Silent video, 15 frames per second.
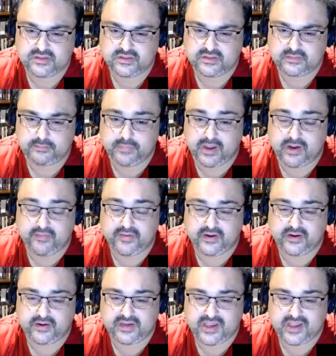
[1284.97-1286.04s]
Mario
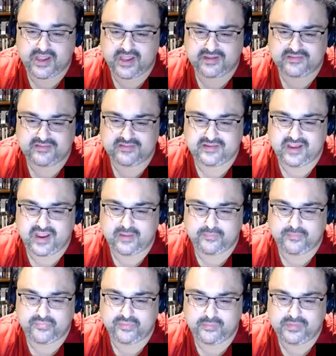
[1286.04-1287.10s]
Kart and
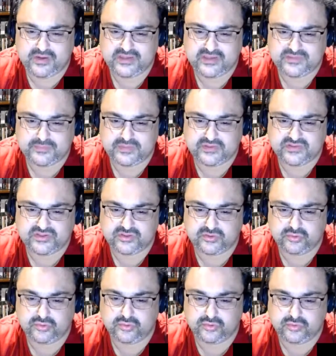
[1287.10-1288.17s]
probably Splatoon,